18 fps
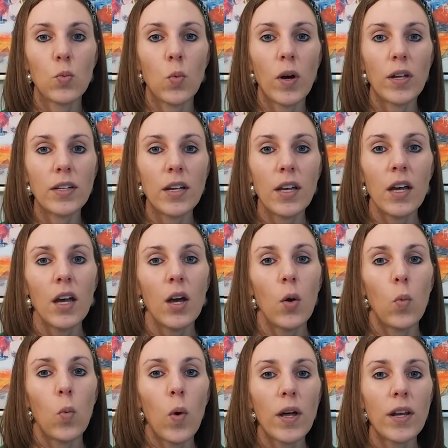What
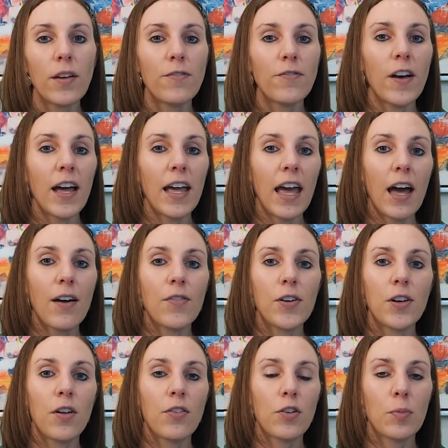what if I have
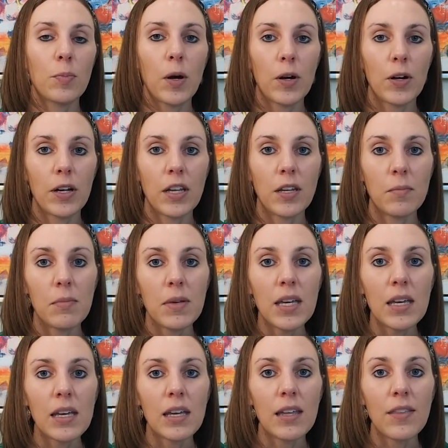another part in
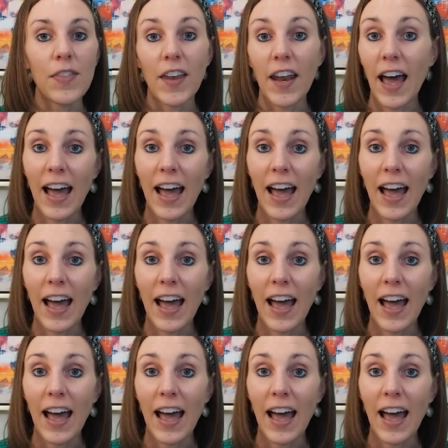me that